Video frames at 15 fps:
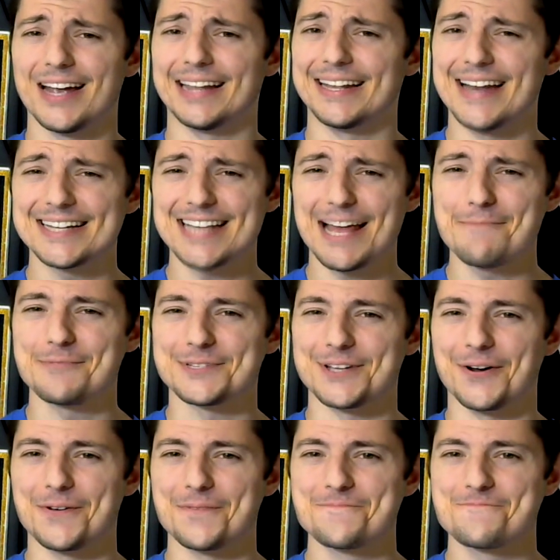in the next
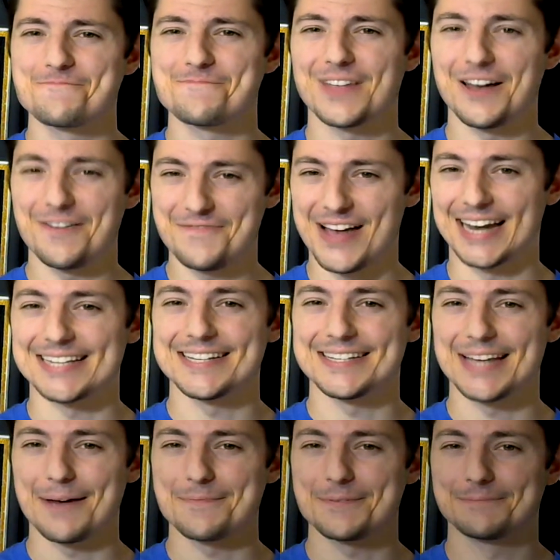episode of
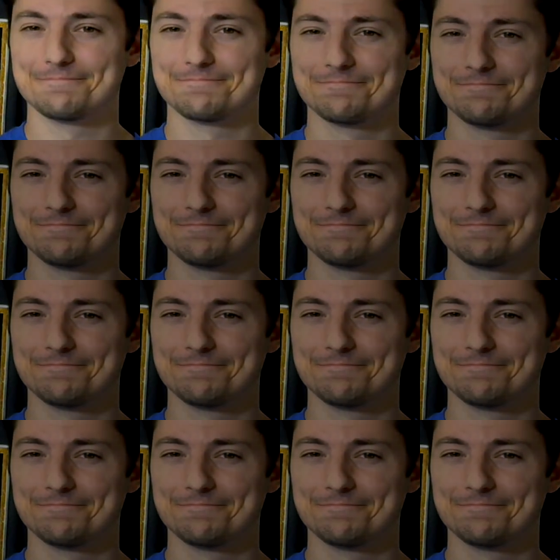Fantasy Tipped.